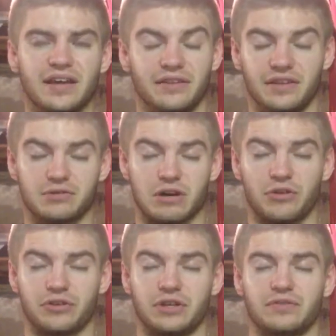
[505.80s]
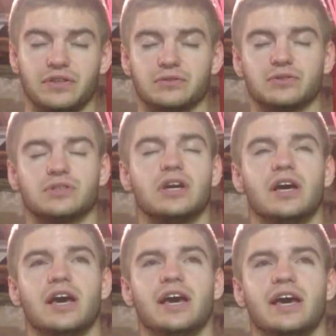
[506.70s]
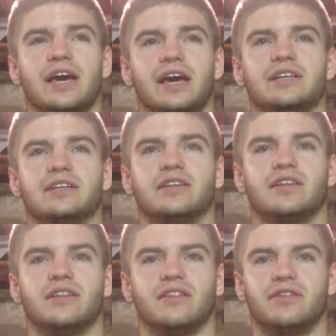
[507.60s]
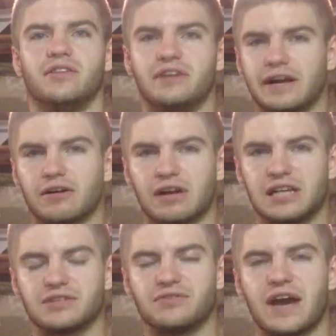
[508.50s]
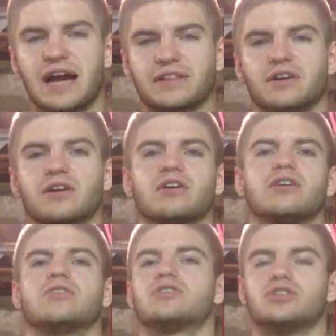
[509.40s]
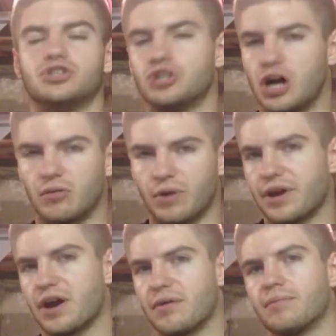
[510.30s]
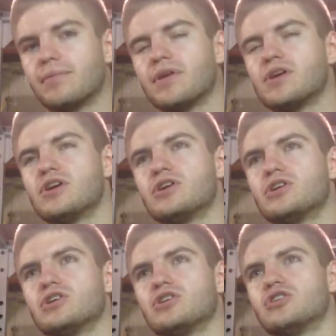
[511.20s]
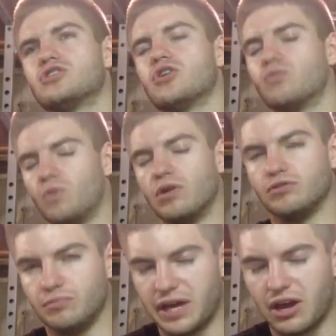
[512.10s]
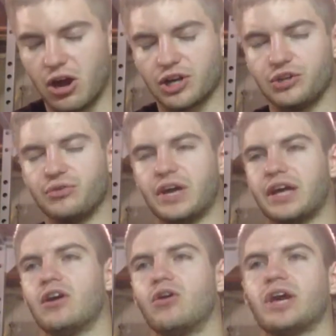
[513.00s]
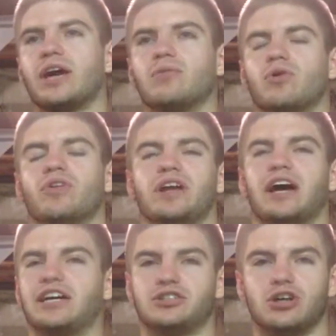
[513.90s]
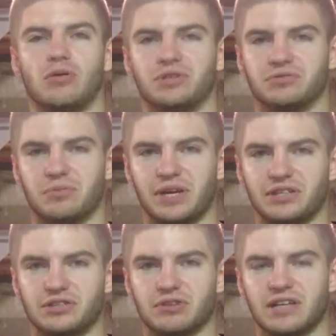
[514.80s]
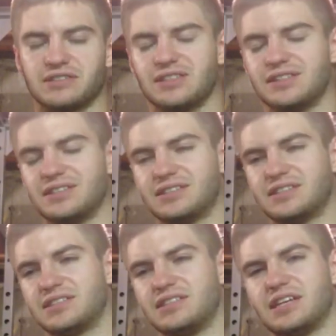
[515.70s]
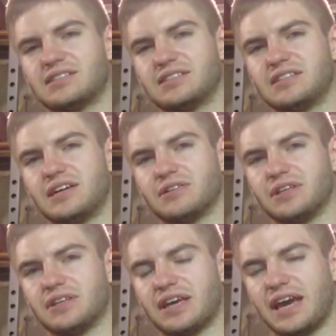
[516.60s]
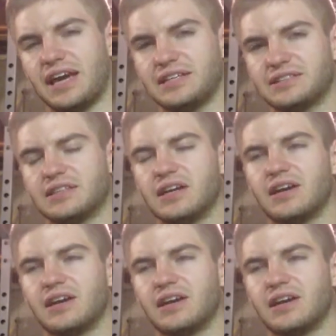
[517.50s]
these were healthy individuals. And the necrotizing factor shot way up. So one may argue that, okay, well then I should always remain stressed, and this isn't necessarily the case.